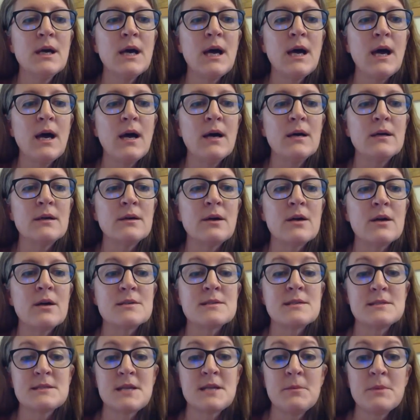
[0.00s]
our
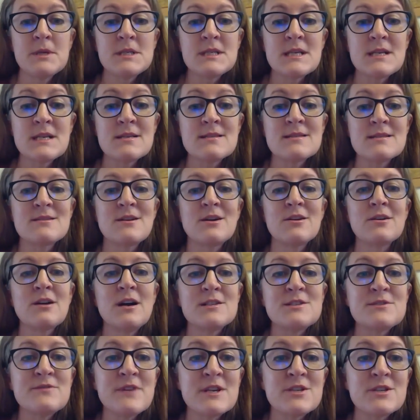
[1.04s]
systematist, our
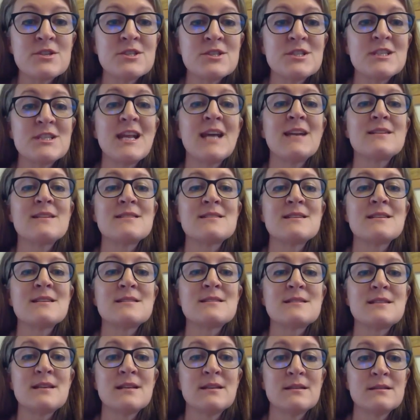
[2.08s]
conservation
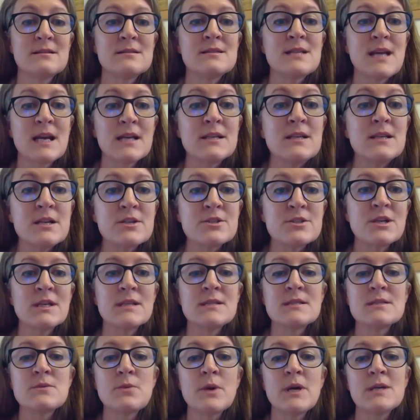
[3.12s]
geneticist, and
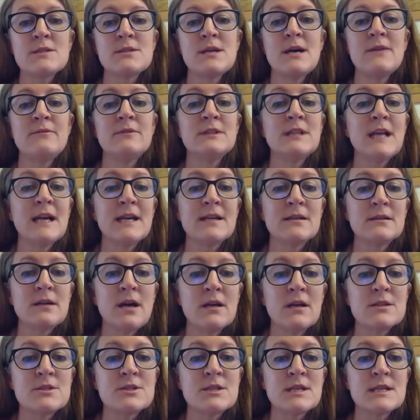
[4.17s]
technicians. We also have a
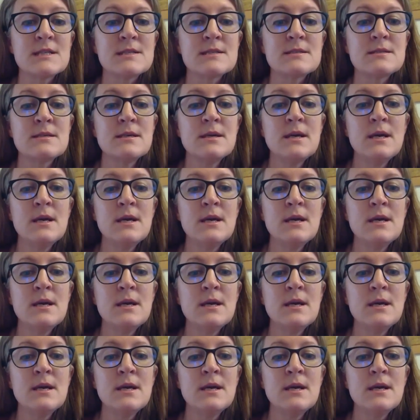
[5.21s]
lichenologist.